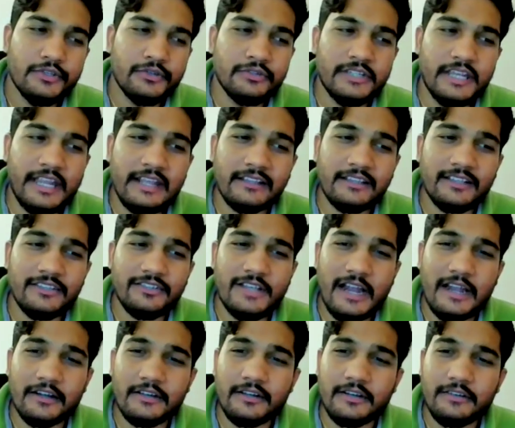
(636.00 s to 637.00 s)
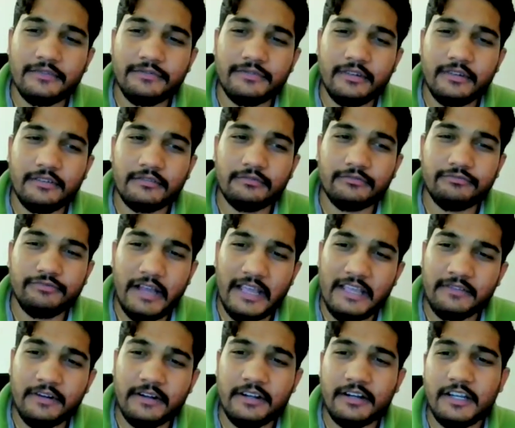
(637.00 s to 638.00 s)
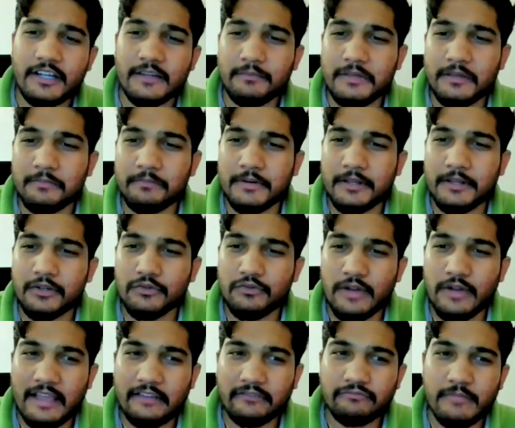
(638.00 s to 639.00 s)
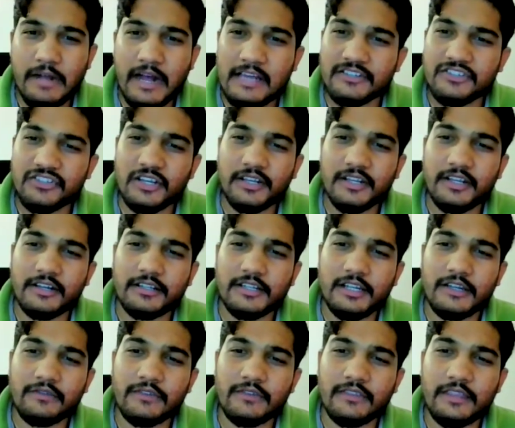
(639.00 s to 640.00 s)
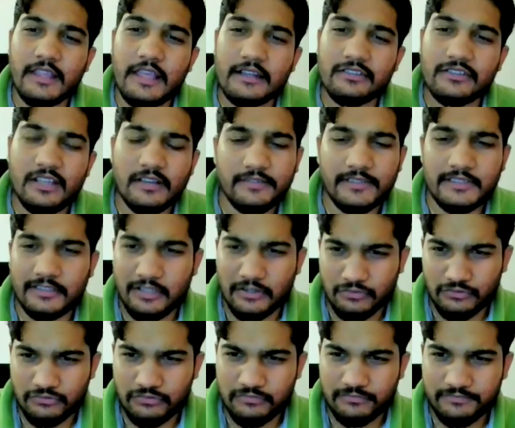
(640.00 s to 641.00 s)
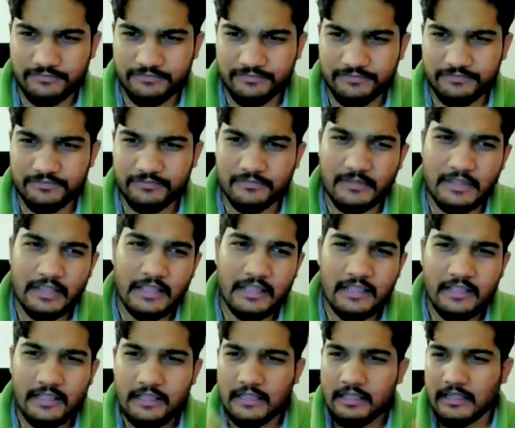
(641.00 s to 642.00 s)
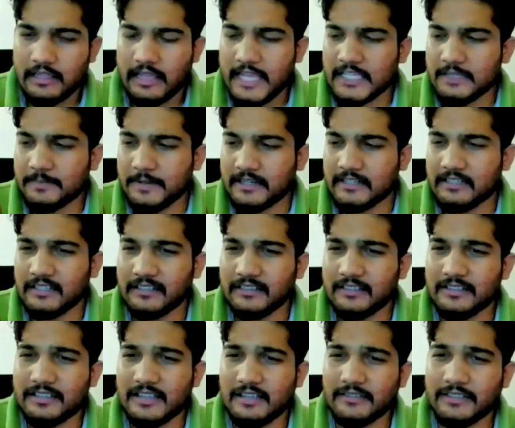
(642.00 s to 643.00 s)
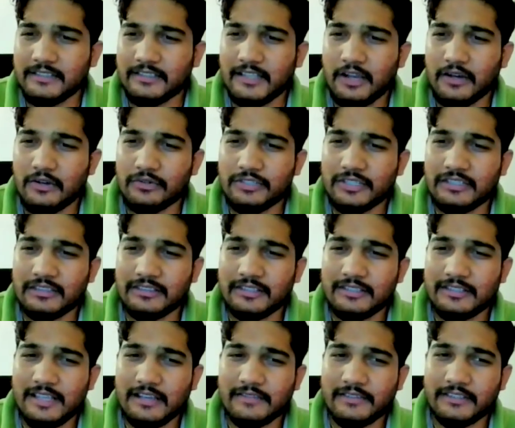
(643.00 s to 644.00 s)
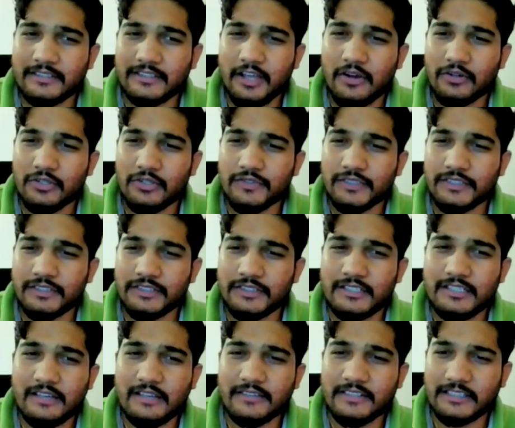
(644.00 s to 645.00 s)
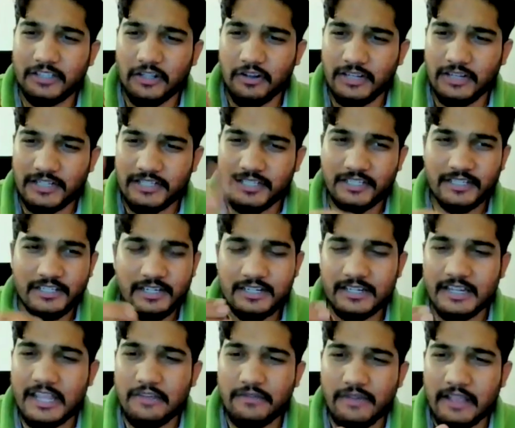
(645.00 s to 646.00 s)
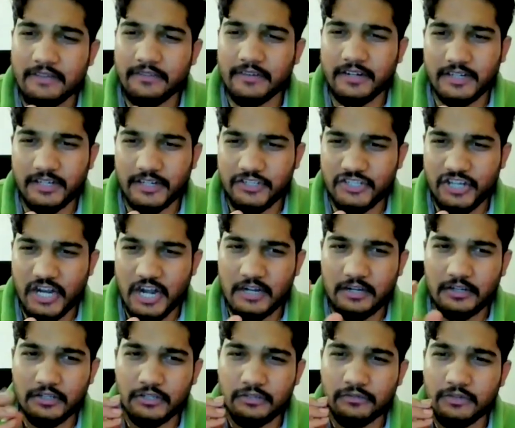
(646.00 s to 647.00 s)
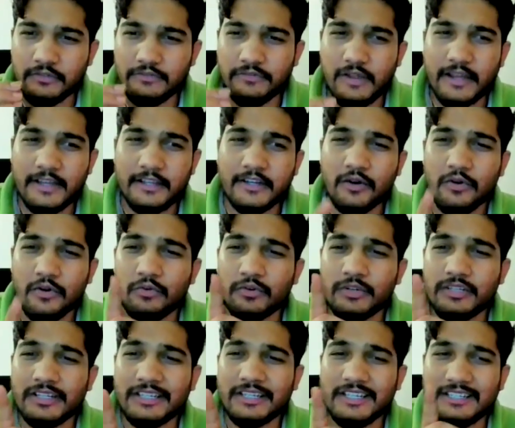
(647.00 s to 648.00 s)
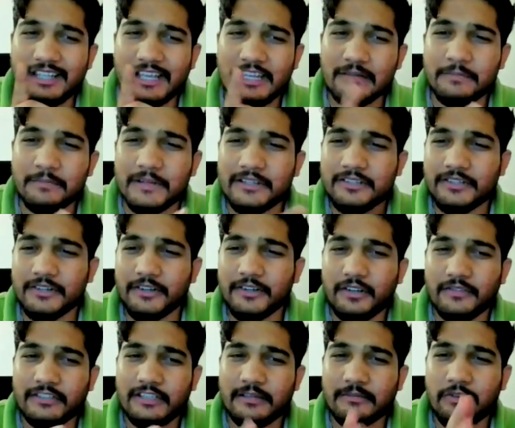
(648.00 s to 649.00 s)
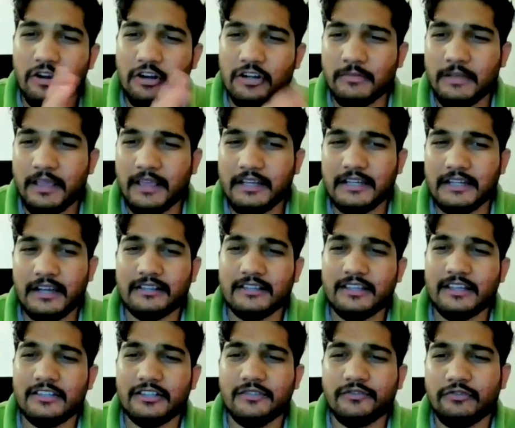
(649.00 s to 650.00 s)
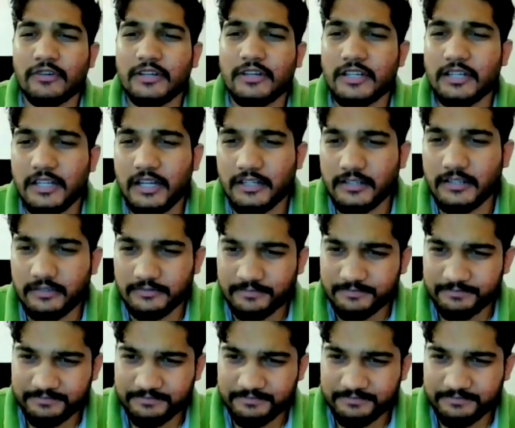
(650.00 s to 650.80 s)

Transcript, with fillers: You take the chart of 500 people who have Mars connected with their seventh house. Aspecting the seventh house, in the seventh house, with the seventh lord, etc. Take 500 chart, you will find only 10% of them got married at the age of 28.